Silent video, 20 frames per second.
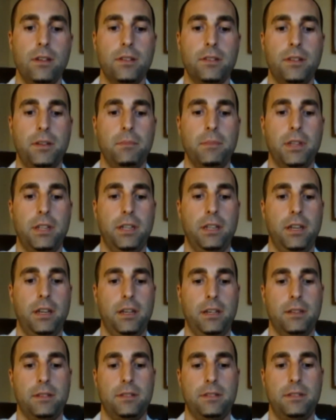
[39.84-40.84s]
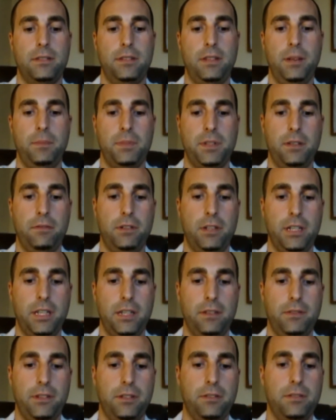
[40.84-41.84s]
Some of the tips I want to
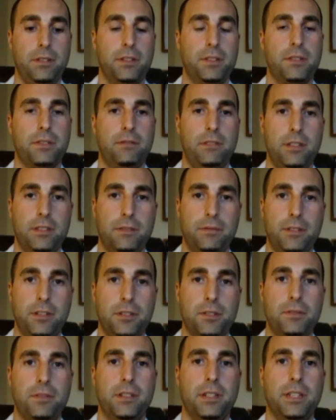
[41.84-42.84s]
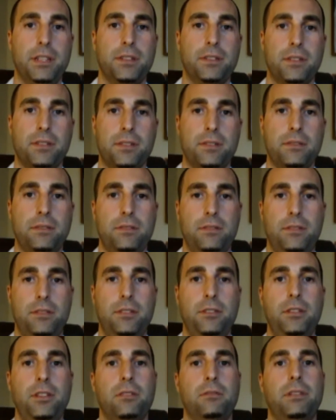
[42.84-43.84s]
give you is, well, the first one is
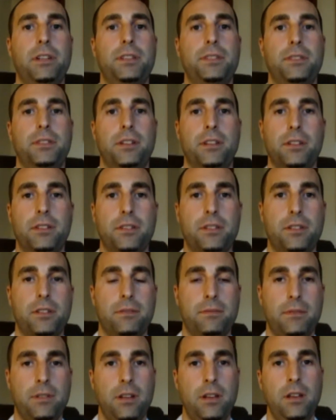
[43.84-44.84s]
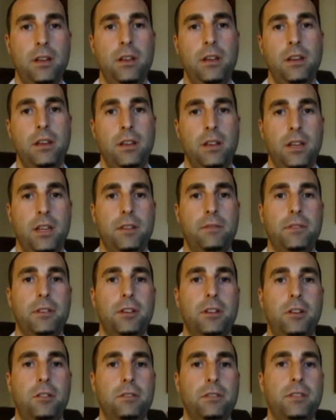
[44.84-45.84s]
do your research. If you
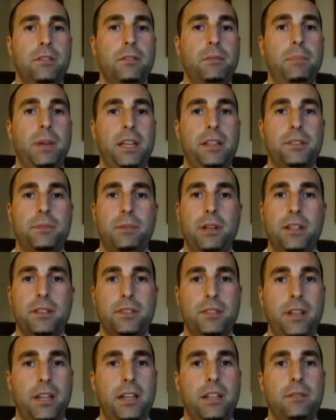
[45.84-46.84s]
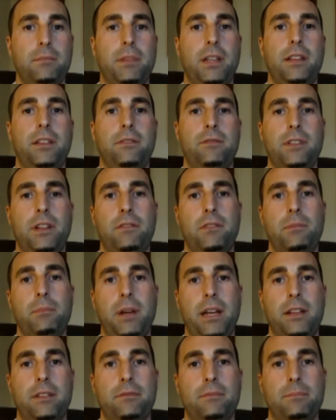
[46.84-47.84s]
go into a baseball stadium that you've never
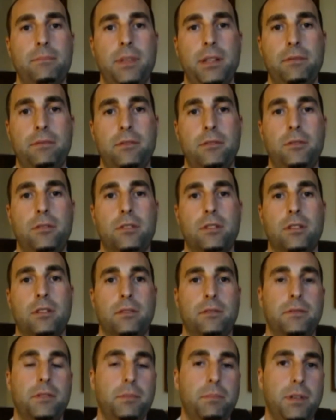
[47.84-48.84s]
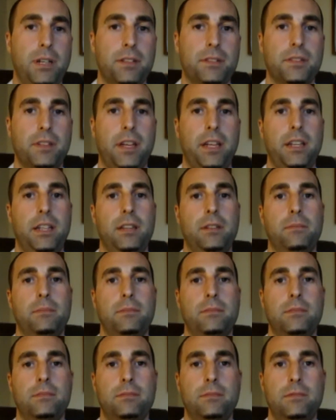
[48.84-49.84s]
been before or a football stadium,